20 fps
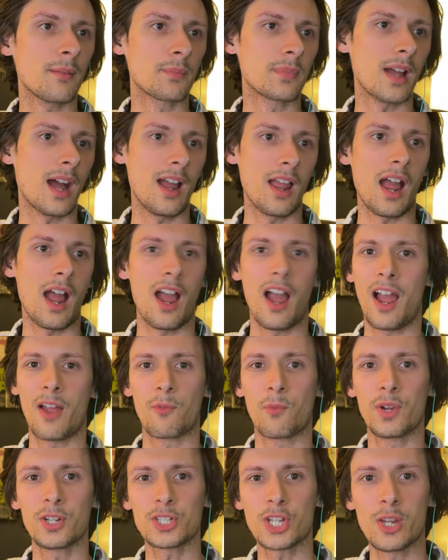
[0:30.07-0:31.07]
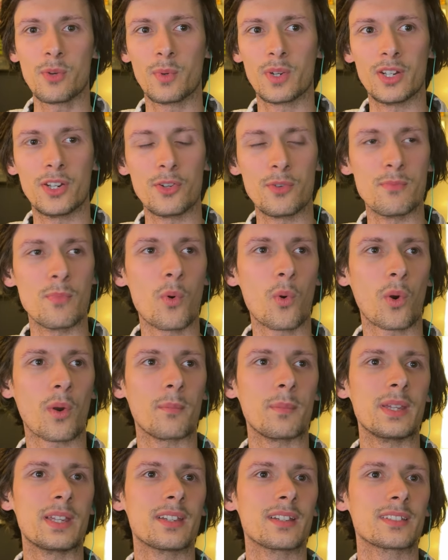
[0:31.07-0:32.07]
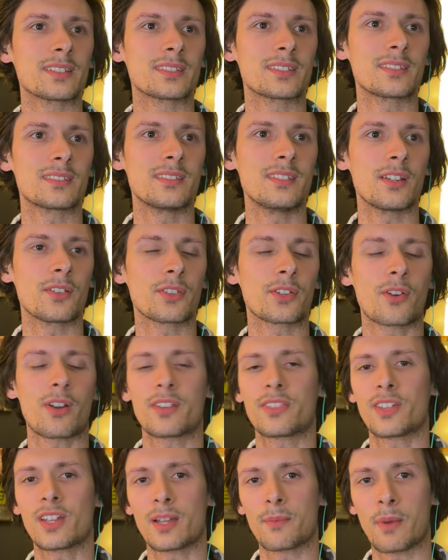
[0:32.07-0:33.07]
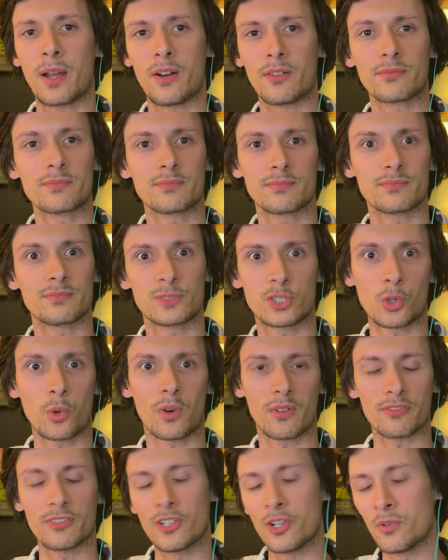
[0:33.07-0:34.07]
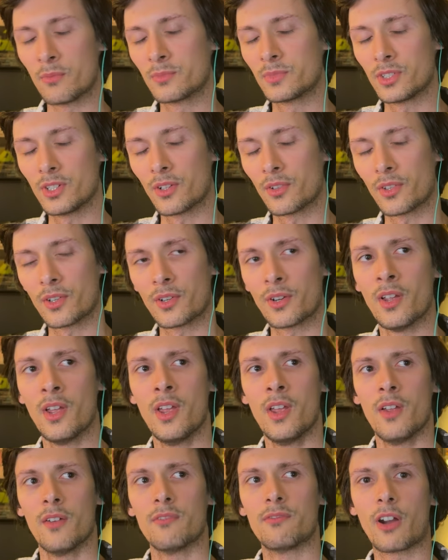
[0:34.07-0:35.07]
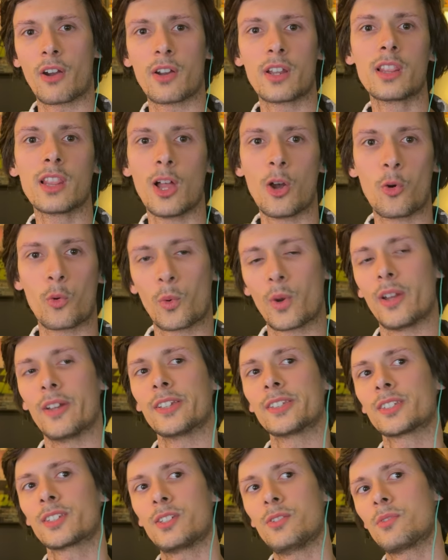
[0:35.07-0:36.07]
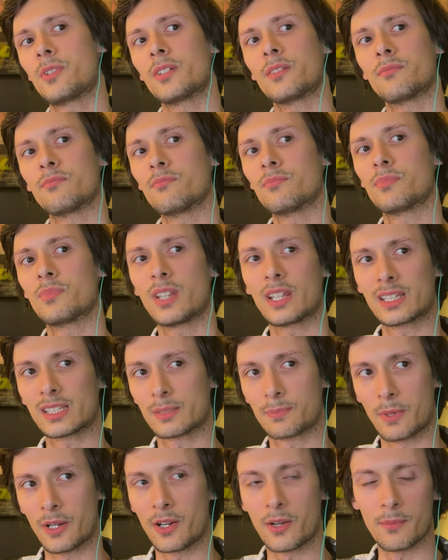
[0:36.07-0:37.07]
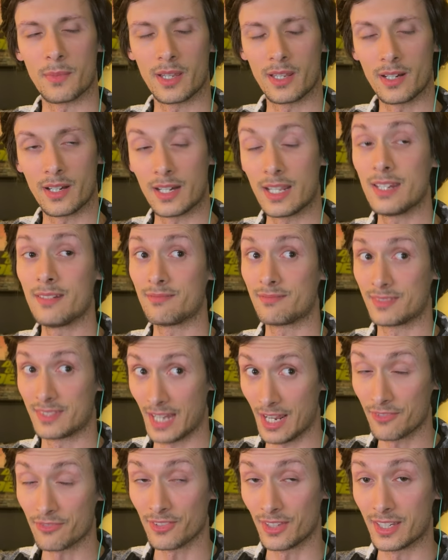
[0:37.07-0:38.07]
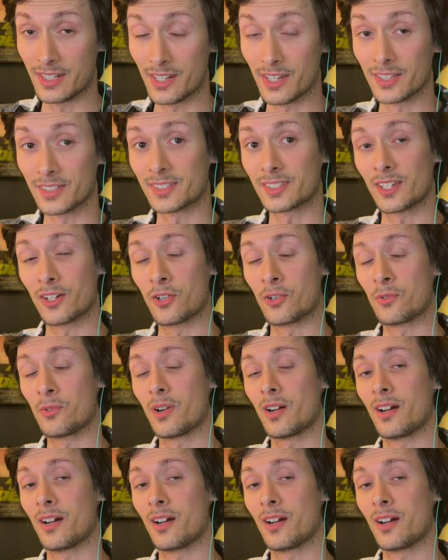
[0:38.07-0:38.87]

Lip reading: I wish he would do more because, you know, the great thing about short films, you know, they're very low risk. You can experiment and he definitely does so.